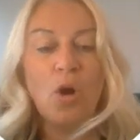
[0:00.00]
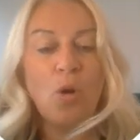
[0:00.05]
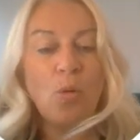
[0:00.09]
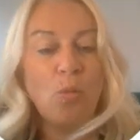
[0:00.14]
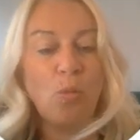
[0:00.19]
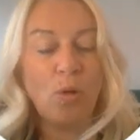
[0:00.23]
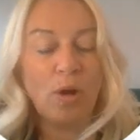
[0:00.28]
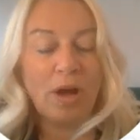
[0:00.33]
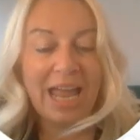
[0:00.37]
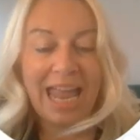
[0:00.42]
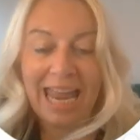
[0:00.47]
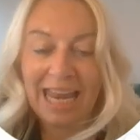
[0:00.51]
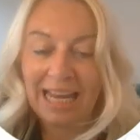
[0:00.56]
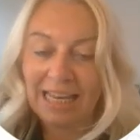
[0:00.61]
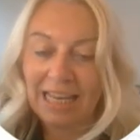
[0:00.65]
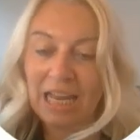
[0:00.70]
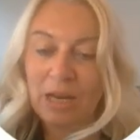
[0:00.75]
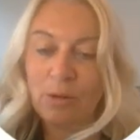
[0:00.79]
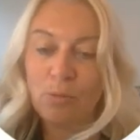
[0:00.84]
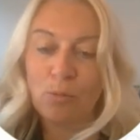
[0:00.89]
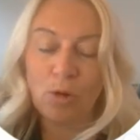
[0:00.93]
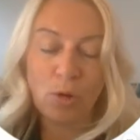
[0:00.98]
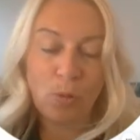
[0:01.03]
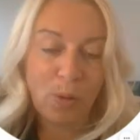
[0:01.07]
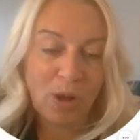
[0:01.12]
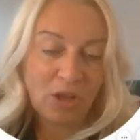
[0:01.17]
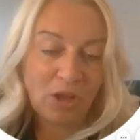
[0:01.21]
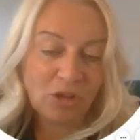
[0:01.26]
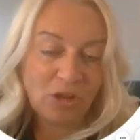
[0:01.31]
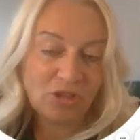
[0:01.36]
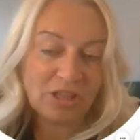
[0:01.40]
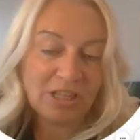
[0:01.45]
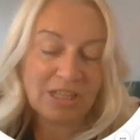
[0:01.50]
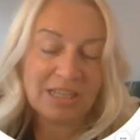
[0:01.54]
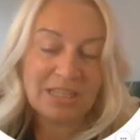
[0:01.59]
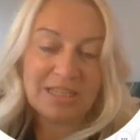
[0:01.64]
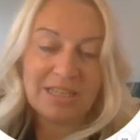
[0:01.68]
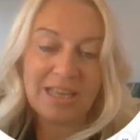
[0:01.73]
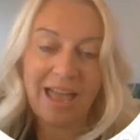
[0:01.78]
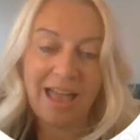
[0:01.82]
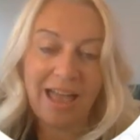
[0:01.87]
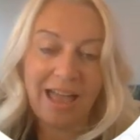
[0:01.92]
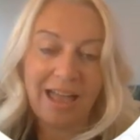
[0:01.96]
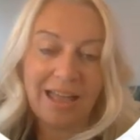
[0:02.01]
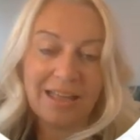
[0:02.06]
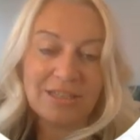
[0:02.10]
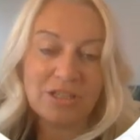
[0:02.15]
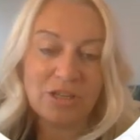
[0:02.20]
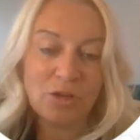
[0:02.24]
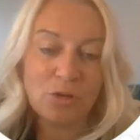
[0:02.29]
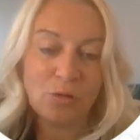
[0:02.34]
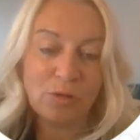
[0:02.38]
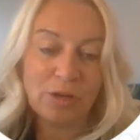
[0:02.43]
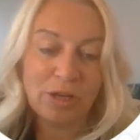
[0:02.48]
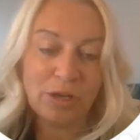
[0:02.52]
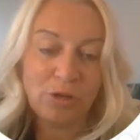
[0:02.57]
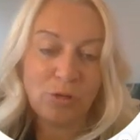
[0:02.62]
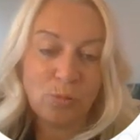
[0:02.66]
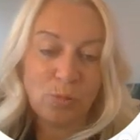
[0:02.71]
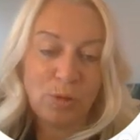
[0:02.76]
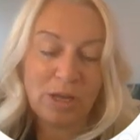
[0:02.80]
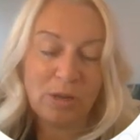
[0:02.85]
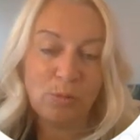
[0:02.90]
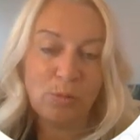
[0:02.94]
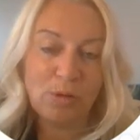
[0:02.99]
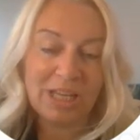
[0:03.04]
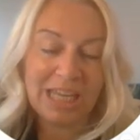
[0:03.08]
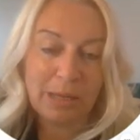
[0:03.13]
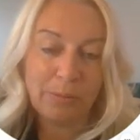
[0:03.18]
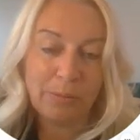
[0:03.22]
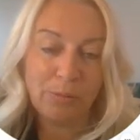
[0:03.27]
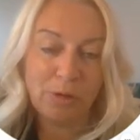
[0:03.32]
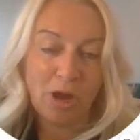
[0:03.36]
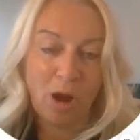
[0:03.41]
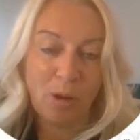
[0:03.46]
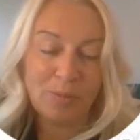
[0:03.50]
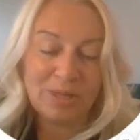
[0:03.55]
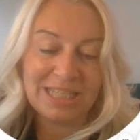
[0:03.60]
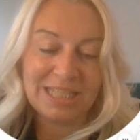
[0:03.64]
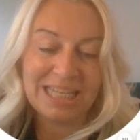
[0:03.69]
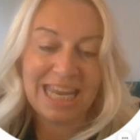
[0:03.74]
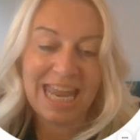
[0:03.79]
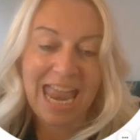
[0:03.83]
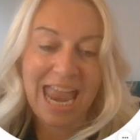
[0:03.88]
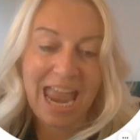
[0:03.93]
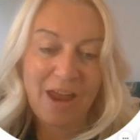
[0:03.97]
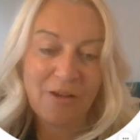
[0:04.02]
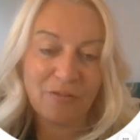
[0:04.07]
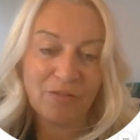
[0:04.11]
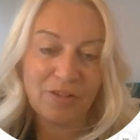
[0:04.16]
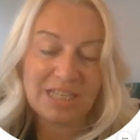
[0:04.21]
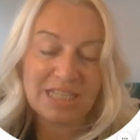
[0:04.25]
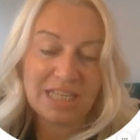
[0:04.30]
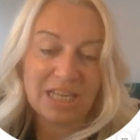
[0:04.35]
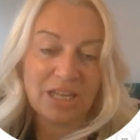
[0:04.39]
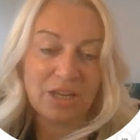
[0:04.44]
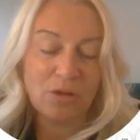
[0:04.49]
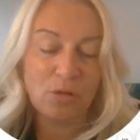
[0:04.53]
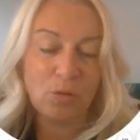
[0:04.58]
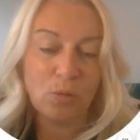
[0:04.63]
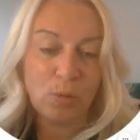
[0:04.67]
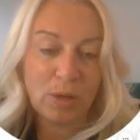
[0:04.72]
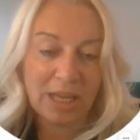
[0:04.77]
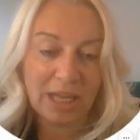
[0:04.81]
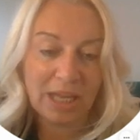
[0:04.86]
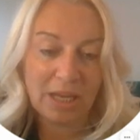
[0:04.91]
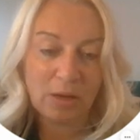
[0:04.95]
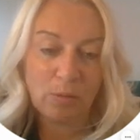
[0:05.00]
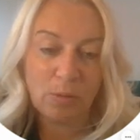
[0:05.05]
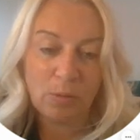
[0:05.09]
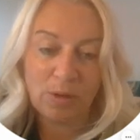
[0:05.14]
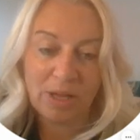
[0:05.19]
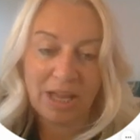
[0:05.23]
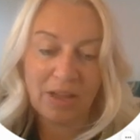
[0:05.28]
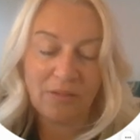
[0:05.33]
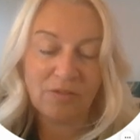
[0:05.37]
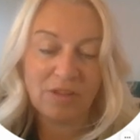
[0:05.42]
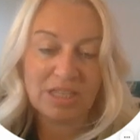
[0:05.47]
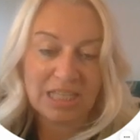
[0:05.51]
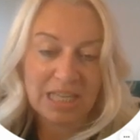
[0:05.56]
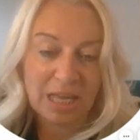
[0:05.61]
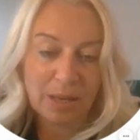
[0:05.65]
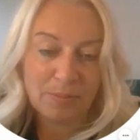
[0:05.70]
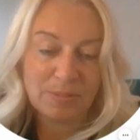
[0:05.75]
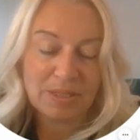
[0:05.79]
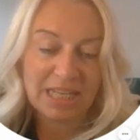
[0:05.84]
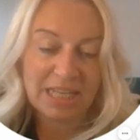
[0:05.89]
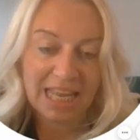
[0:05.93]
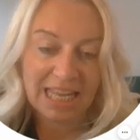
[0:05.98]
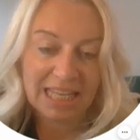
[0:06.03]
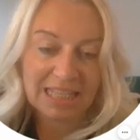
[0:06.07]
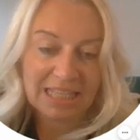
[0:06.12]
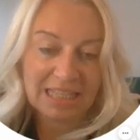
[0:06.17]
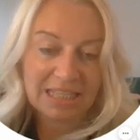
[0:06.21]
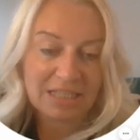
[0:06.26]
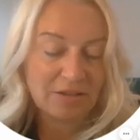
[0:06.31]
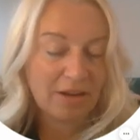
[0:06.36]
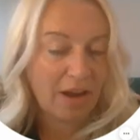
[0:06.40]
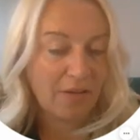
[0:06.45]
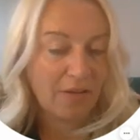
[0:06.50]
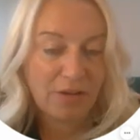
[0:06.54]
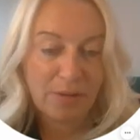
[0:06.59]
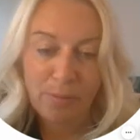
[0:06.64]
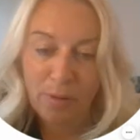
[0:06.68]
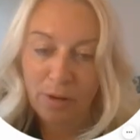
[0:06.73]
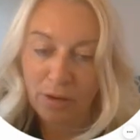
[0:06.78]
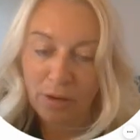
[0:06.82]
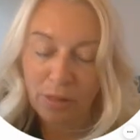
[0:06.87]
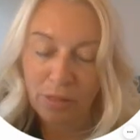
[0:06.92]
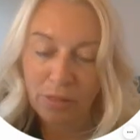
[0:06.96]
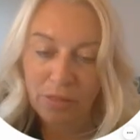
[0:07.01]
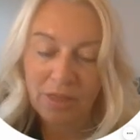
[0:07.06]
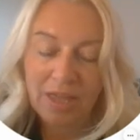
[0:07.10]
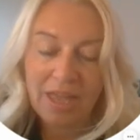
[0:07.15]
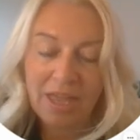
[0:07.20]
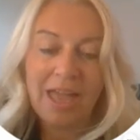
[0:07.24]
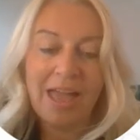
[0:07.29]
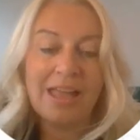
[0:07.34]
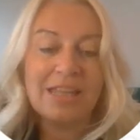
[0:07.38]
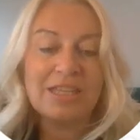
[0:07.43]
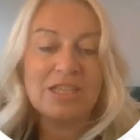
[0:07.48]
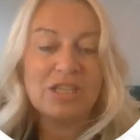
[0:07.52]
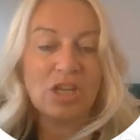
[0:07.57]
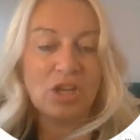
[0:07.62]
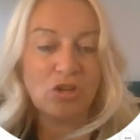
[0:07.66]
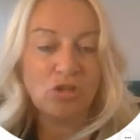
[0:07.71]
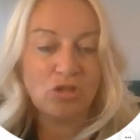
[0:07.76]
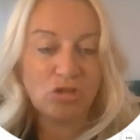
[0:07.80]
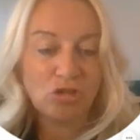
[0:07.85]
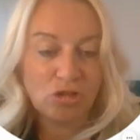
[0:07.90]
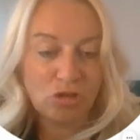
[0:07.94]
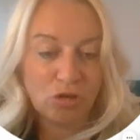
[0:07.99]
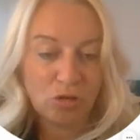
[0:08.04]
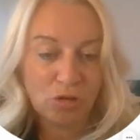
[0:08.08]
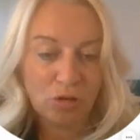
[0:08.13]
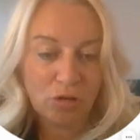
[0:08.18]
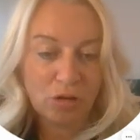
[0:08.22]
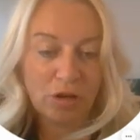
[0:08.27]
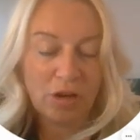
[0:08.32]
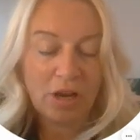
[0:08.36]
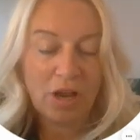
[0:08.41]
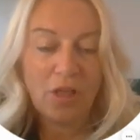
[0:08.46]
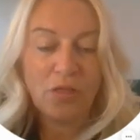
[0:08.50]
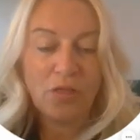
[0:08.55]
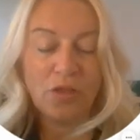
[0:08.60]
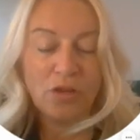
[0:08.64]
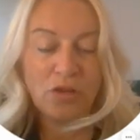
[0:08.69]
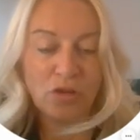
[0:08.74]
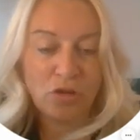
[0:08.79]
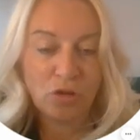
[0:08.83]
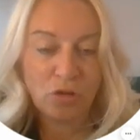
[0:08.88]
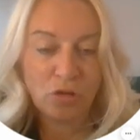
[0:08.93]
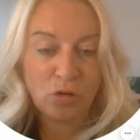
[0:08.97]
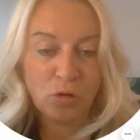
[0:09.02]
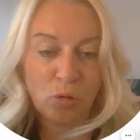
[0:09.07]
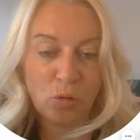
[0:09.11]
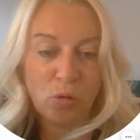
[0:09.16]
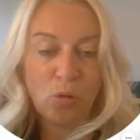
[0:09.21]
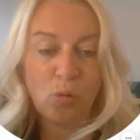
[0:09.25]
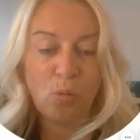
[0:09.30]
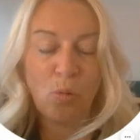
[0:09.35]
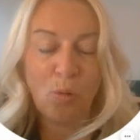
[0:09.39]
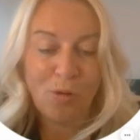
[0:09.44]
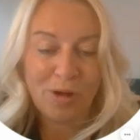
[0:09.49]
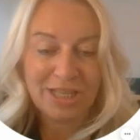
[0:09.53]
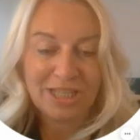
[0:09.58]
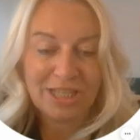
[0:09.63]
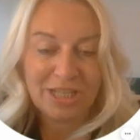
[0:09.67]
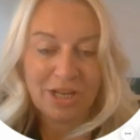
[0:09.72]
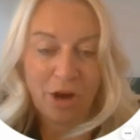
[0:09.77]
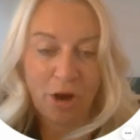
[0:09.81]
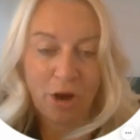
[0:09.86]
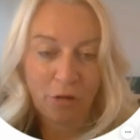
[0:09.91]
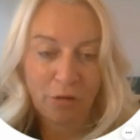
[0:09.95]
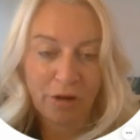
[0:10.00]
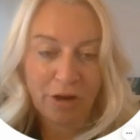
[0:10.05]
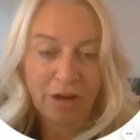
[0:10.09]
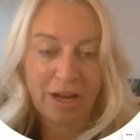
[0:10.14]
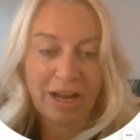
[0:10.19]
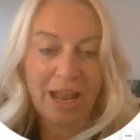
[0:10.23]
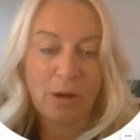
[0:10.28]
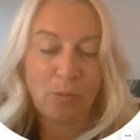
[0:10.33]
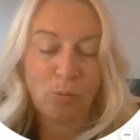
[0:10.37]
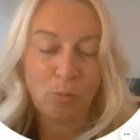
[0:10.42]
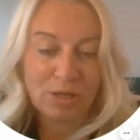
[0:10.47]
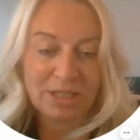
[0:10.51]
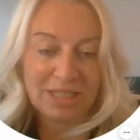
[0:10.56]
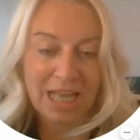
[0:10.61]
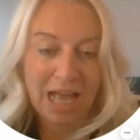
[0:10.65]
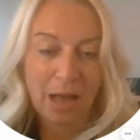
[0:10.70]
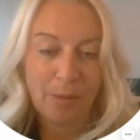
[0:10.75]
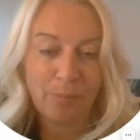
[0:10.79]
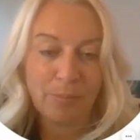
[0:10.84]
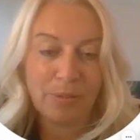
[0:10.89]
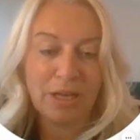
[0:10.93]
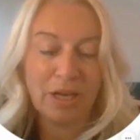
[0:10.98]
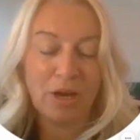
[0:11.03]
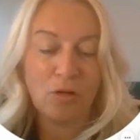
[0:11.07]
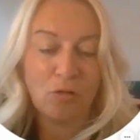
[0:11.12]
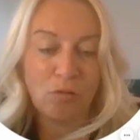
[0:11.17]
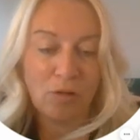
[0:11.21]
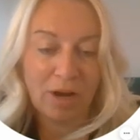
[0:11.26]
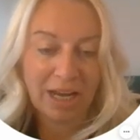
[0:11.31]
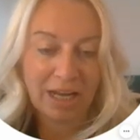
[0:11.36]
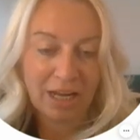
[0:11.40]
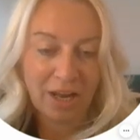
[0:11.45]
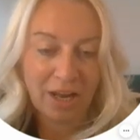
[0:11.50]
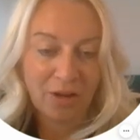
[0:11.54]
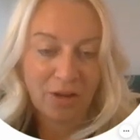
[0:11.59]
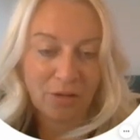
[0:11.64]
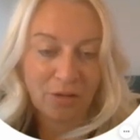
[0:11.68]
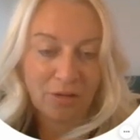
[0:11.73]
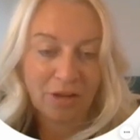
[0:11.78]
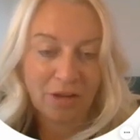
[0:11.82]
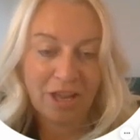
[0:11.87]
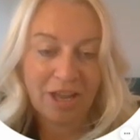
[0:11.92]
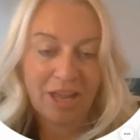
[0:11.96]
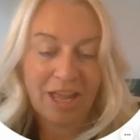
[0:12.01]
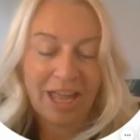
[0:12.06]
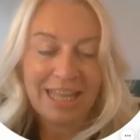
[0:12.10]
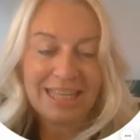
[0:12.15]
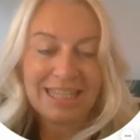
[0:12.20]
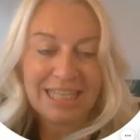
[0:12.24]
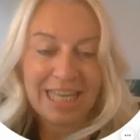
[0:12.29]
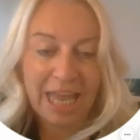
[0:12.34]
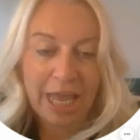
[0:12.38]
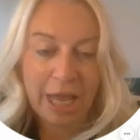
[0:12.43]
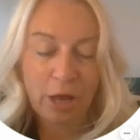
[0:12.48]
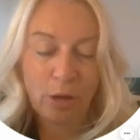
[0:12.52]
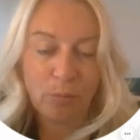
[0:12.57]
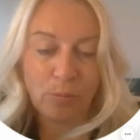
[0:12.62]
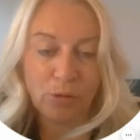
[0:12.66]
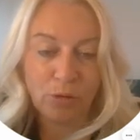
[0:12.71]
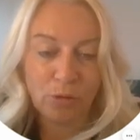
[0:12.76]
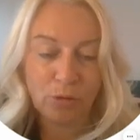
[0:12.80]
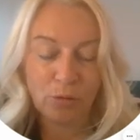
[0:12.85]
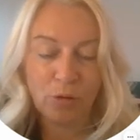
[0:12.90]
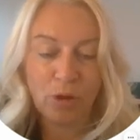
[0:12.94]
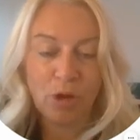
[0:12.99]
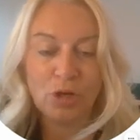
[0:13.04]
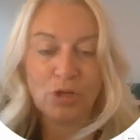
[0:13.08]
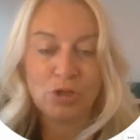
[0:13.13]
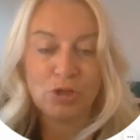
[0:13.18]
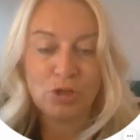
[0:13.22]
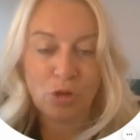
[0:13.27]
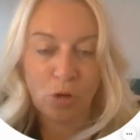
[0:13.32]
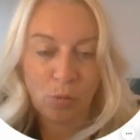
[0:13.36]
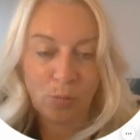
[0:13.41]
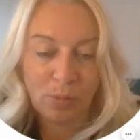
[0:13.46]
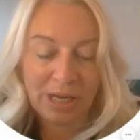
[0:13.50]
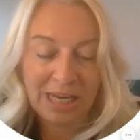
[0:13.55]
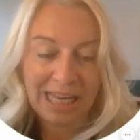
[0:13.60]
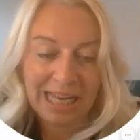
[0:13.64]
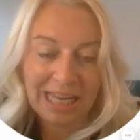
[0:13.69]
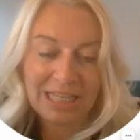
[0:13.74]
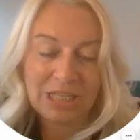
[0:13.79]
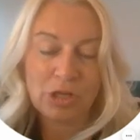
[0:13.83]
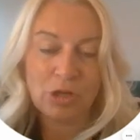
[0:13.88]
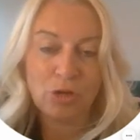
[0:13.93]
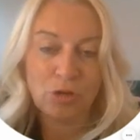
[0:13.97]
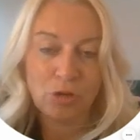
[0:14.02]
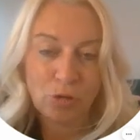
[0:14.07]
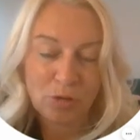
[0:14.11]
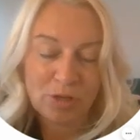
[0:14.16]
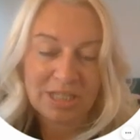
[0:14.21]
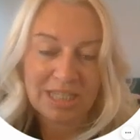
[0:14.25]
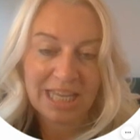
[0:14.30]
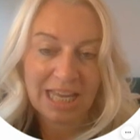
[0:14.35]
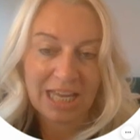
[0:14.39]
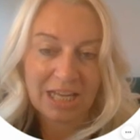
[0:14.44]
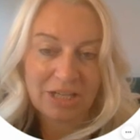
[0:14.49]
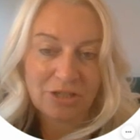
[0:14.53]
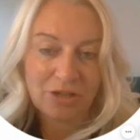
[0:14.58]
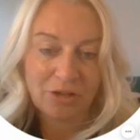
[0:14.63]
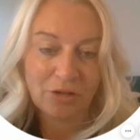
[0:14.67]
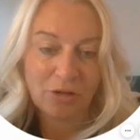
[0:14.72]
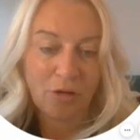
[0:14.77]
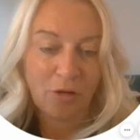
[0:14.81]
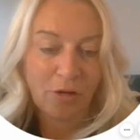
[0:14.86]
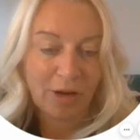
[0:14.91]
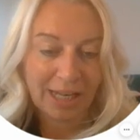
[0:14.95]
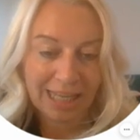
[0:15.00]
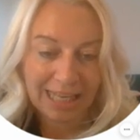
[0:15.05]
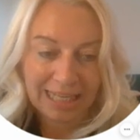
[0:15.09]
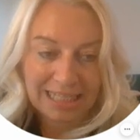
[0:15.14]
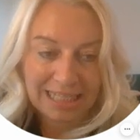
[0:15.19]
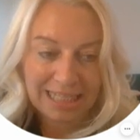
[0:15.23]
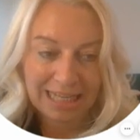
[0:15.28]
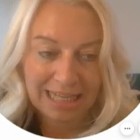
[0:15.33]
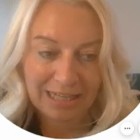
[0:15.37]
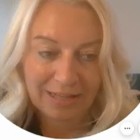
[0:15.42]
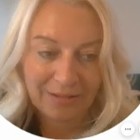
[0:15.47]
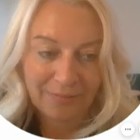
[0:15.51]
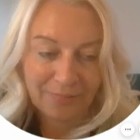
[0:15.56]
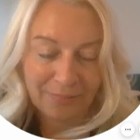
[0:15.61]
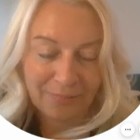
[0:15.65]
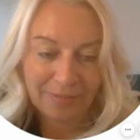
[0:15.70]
what headline, what questions, and we will keep you up to date every single week. We will give you tips and hints, or every month, to ensure that you know what's current and what's happening right now to help you dominate your sector on LinkedIn.